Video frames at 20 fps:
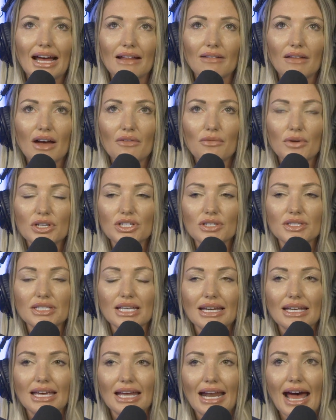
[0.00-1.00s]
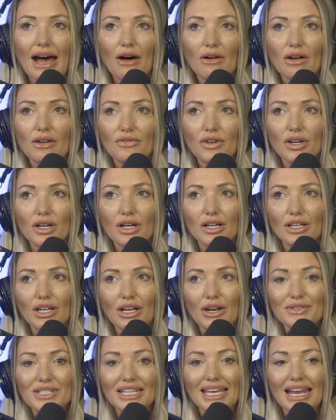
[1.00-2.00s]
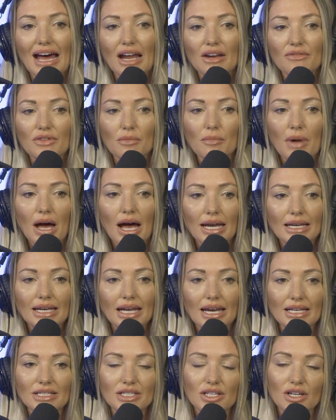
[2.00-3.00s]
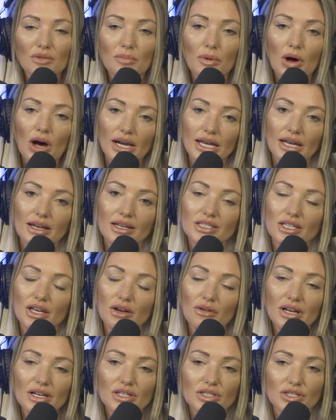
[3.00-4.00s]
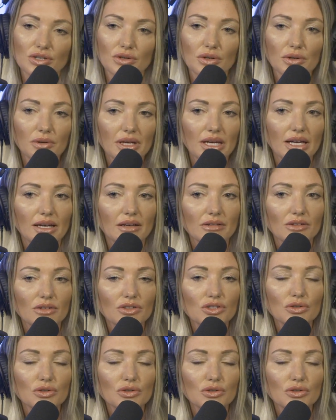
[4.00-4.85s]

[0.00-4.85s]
And I love what you said, get out of your, to get out of your mind, get into your body, because yoga has truly,